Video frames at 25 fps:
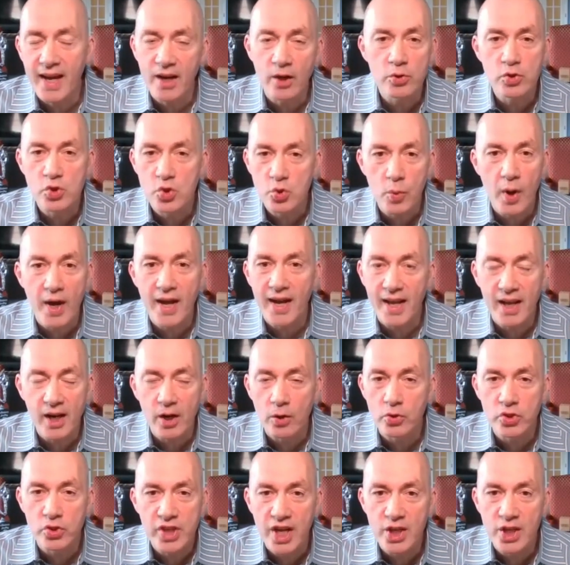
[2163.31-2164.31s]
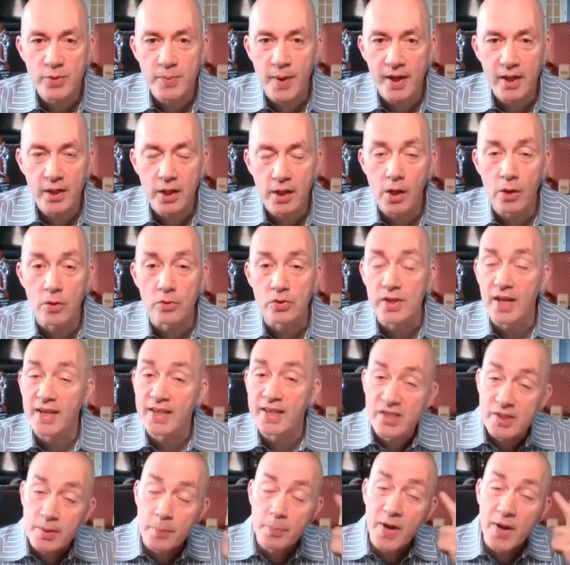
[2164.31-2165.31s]
I don't sweat. I don't change my clothes.
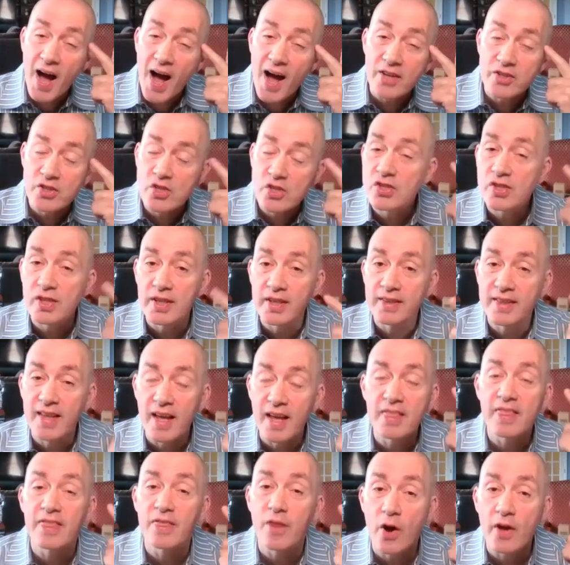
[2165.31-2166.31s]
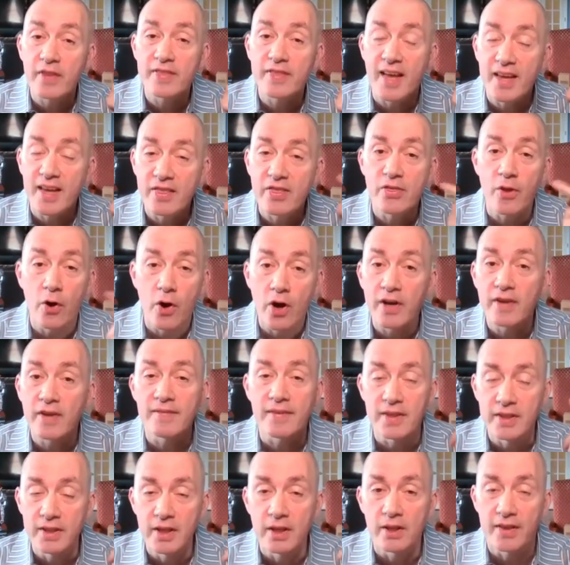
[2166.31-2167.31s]
Like subconsciously, they thought they thought of it.